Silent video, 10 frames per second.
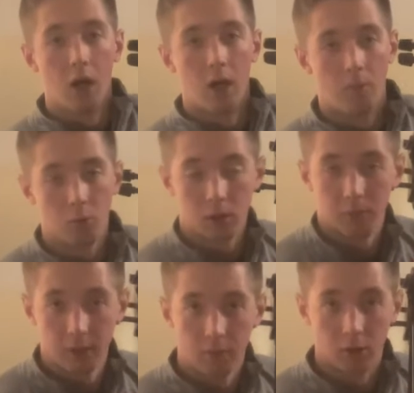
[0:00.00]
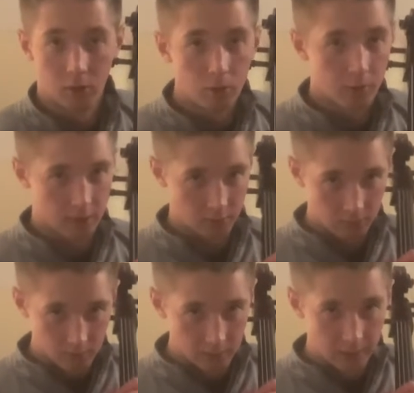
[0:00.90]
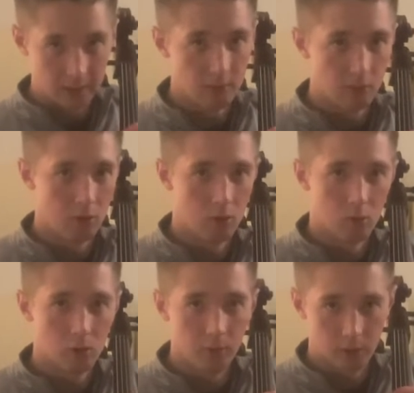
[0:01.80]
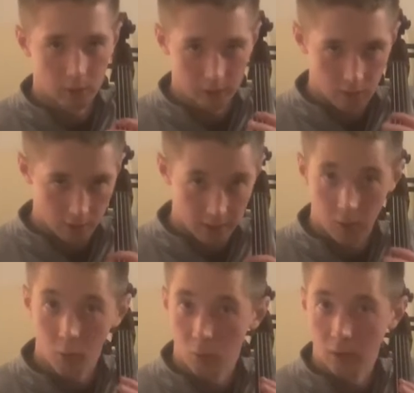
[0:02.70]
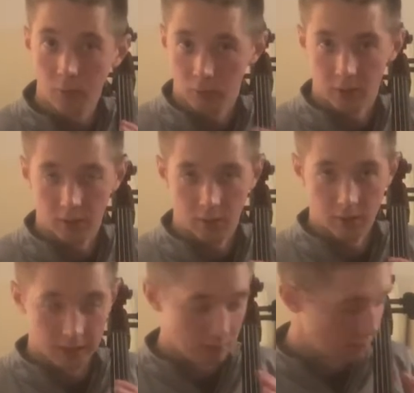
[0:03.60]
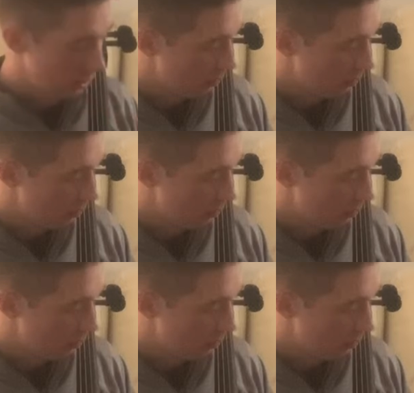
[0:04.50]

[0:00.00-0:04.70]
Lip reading: we're going to be covering two things today in this tutorial. We already knocked out the one with the A scale.